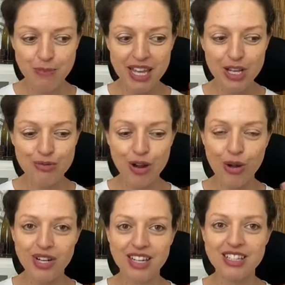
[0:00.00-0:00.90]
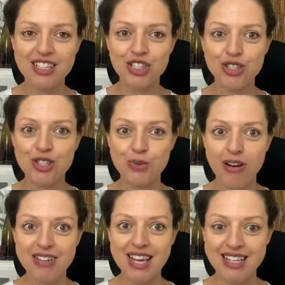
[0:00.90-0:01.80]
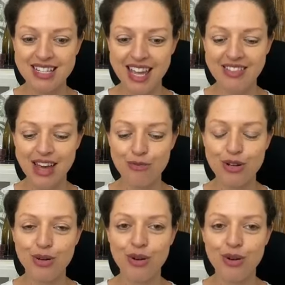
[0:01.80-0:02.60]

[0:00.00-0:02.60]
being grown in conditions where it's had to get that